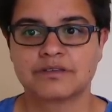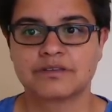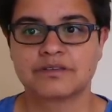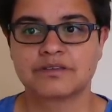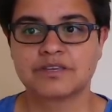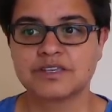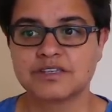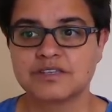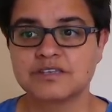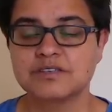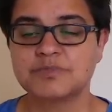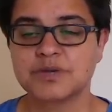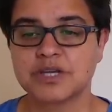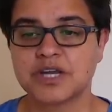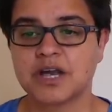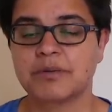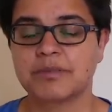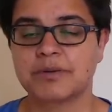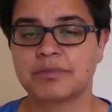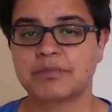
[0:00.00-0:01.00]
This is
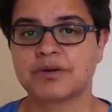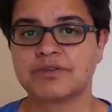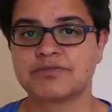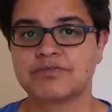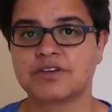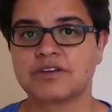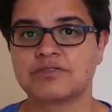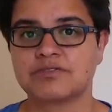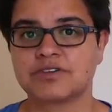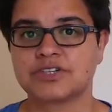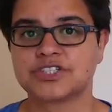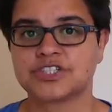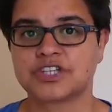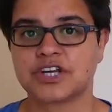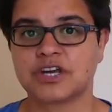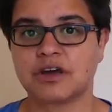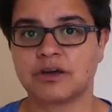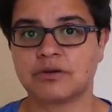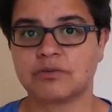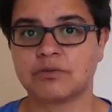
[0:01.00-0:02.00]
becoming my favourite
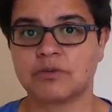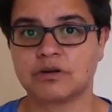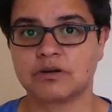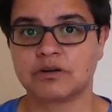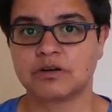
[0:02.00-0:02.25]
show.